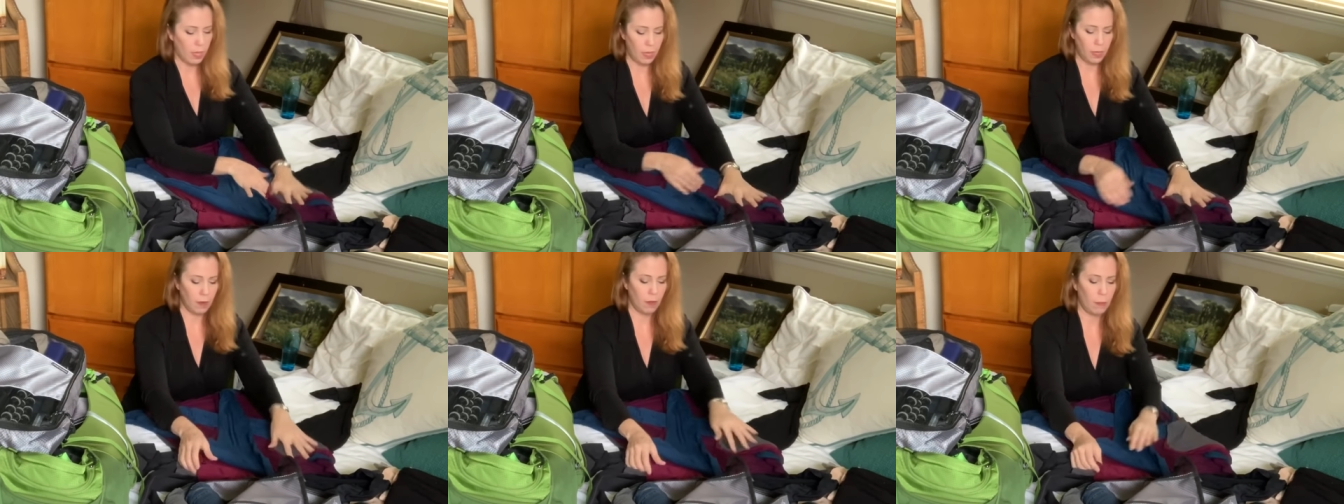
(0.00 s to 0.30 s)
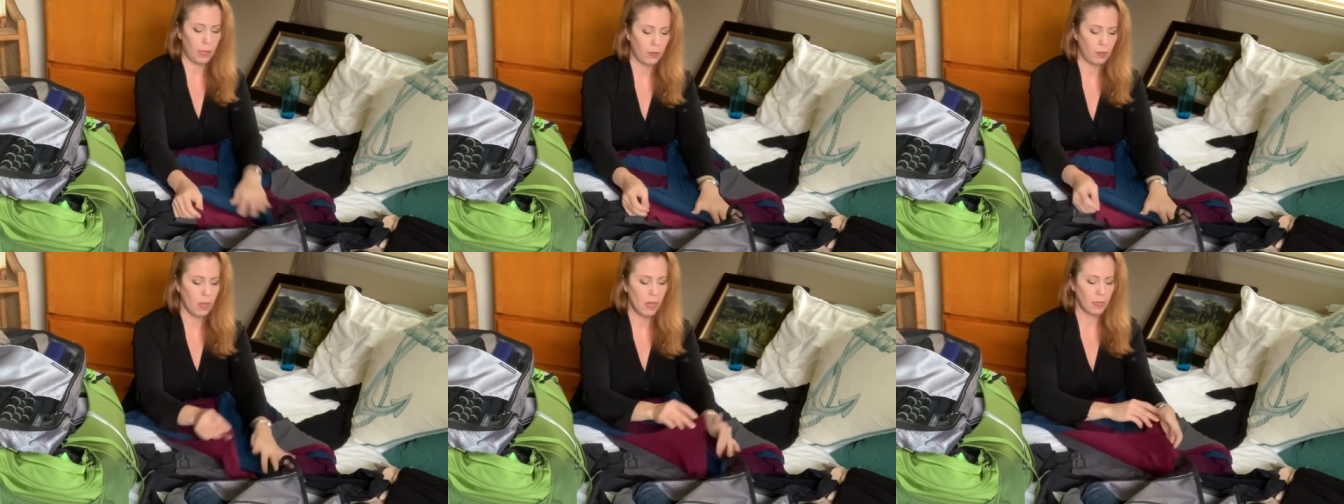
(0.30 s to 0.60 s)

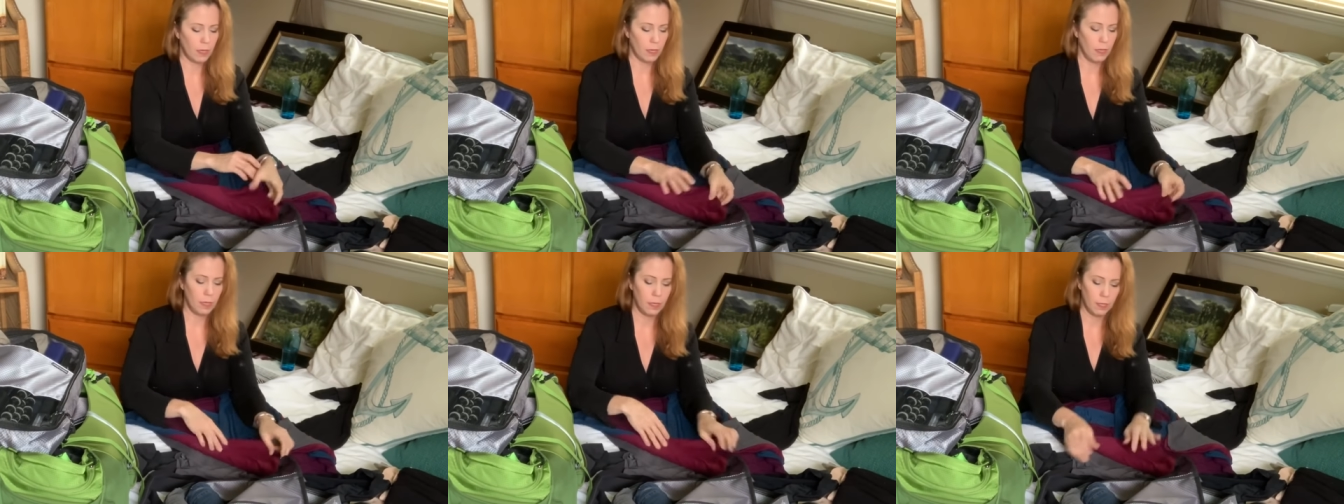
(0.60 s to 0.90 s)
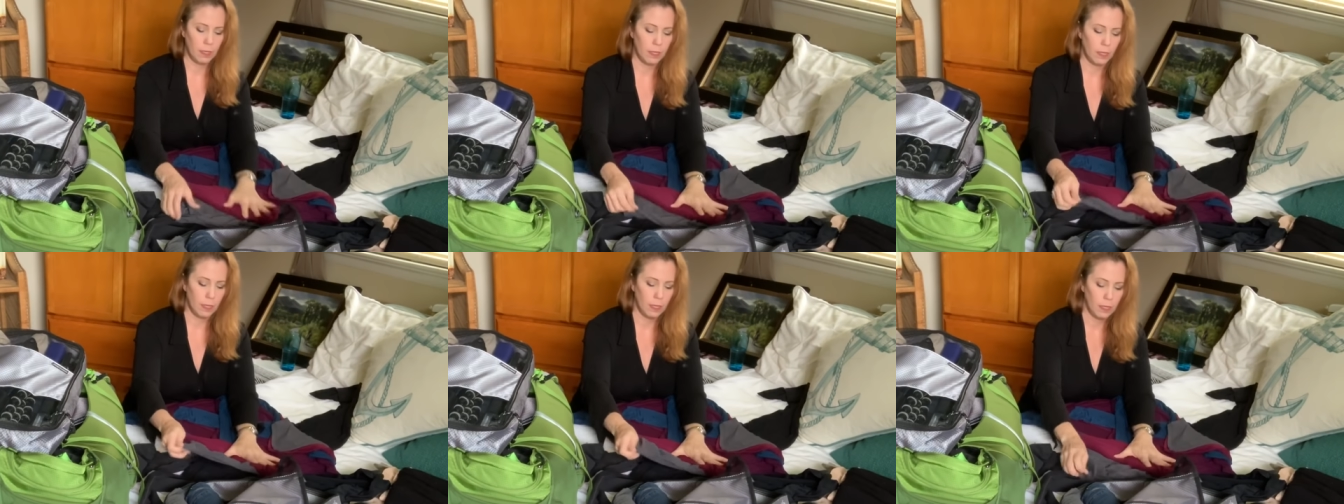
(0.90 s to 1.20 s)

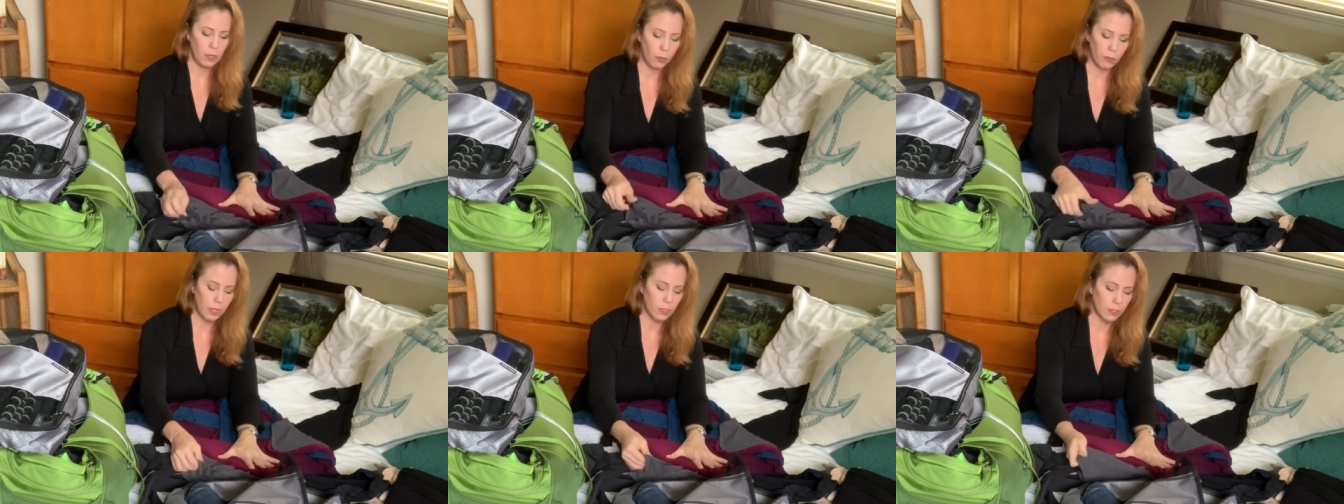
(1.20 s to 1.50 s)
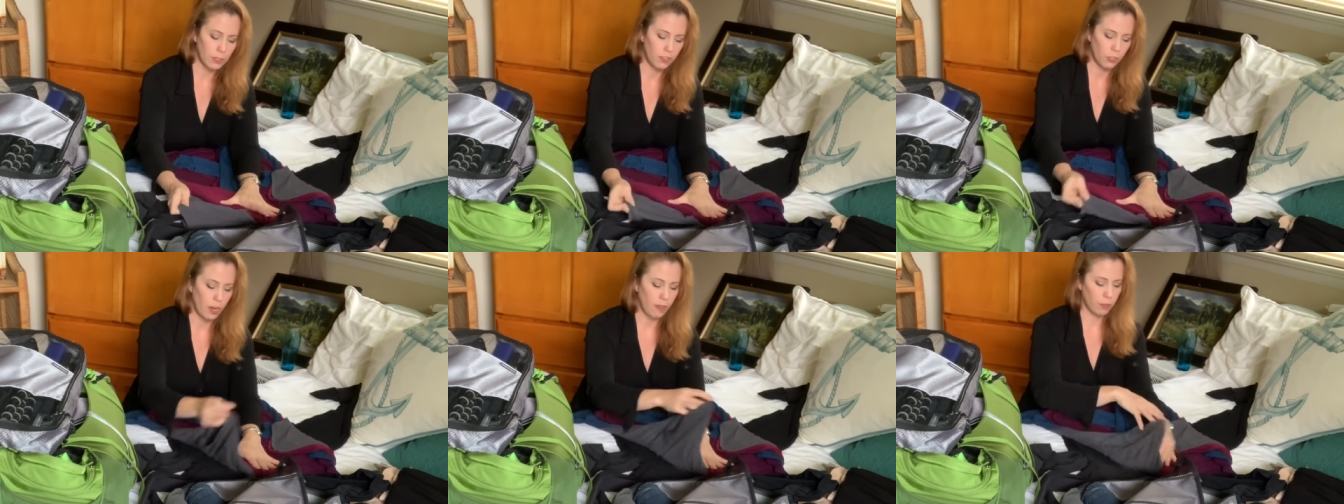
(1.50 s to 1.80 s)

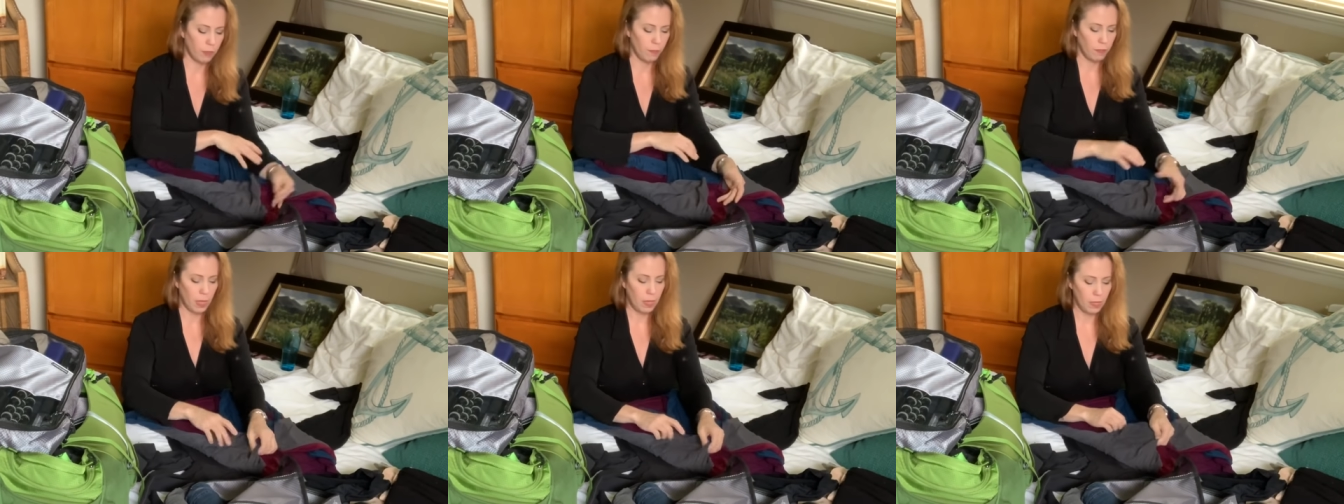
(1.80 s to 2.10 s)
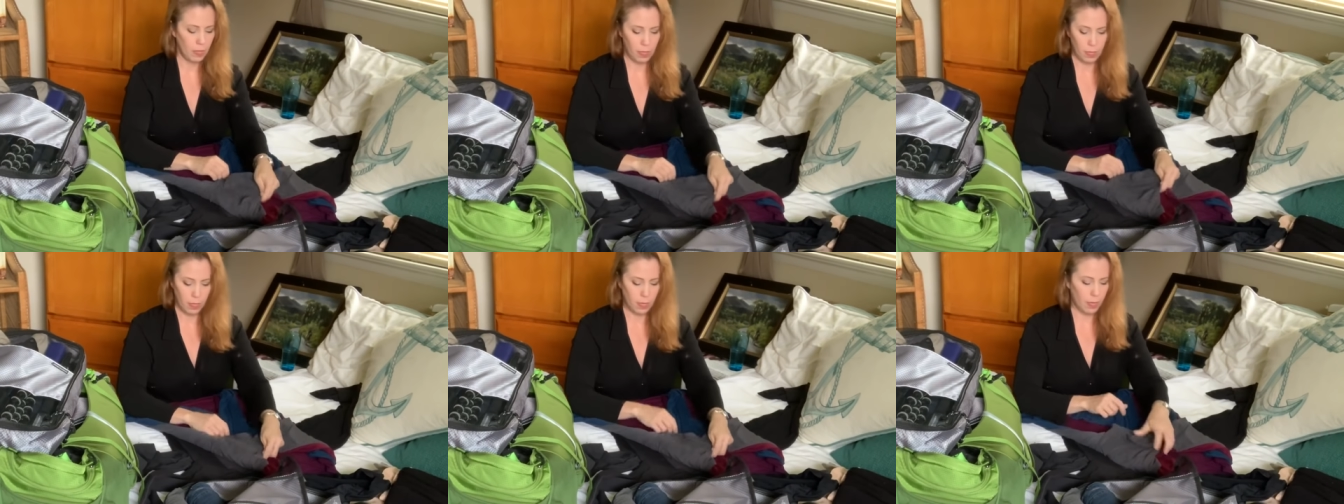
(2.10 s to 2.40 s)

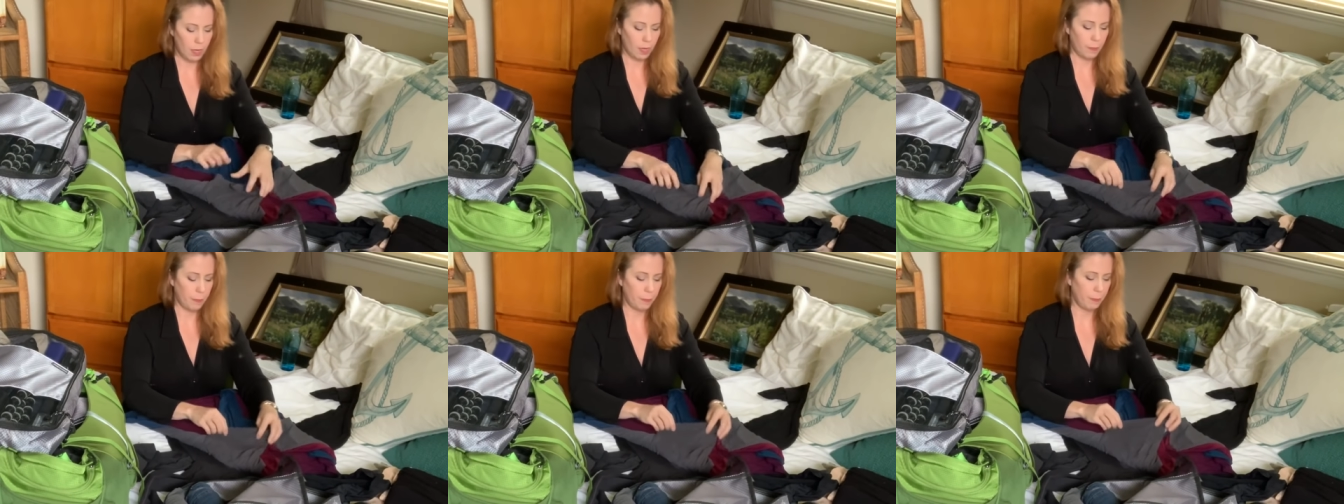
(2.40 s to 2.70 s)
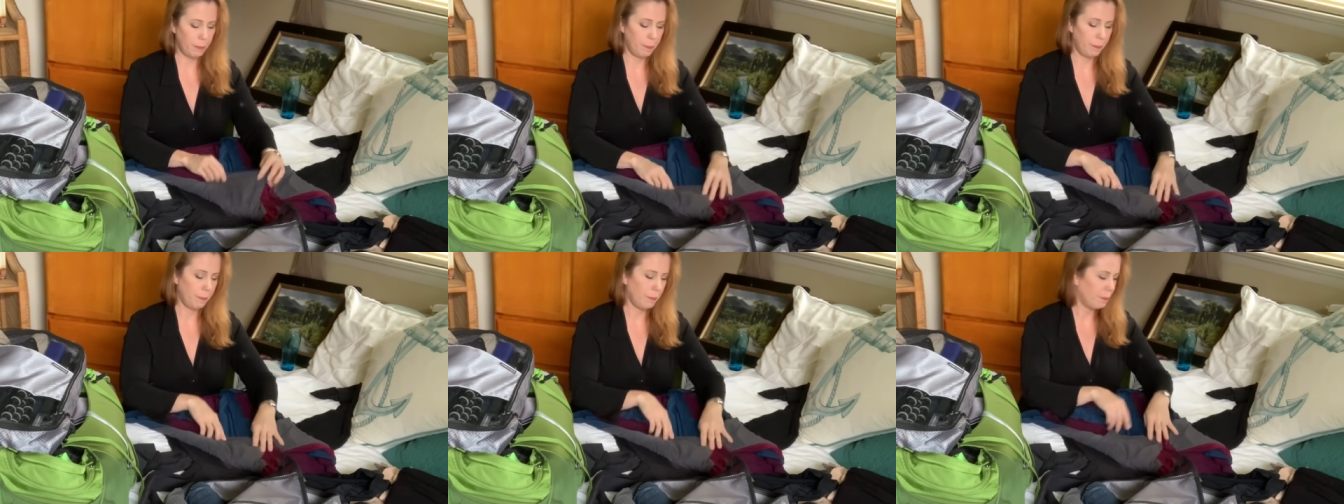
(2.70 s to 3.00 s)
Um,